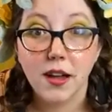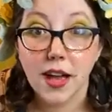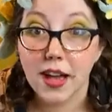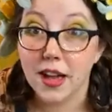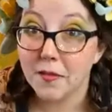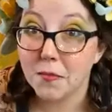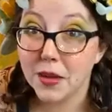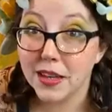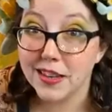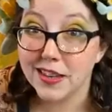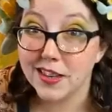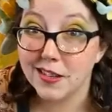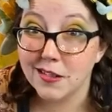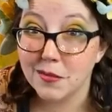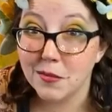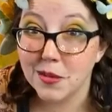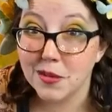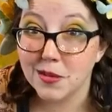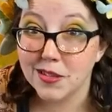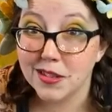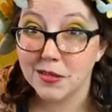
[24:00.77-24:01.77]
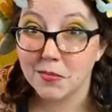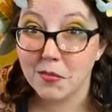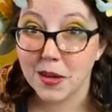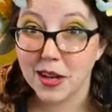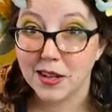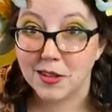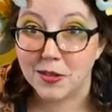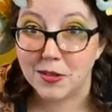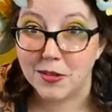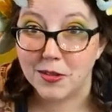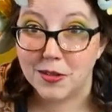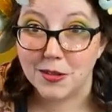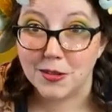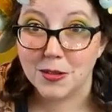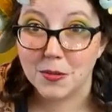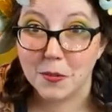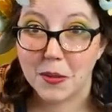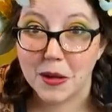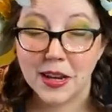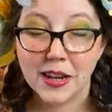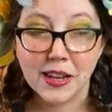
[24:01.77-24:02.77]
I have my kiln building manuals,
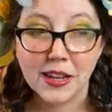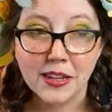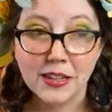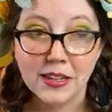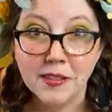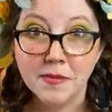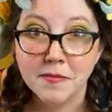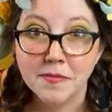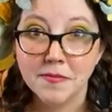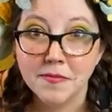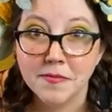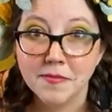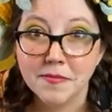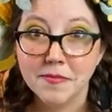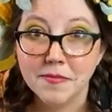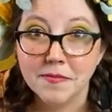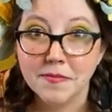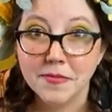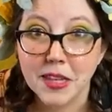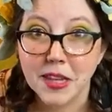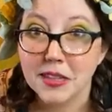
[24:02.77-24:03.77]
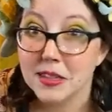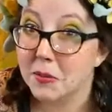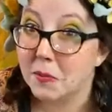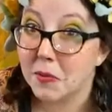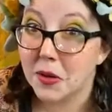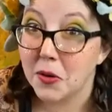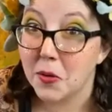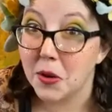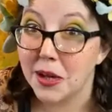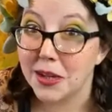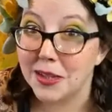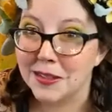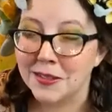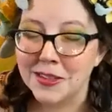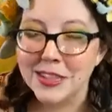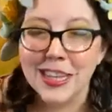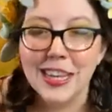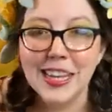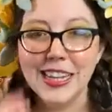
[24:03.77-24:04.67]
but it's been a while.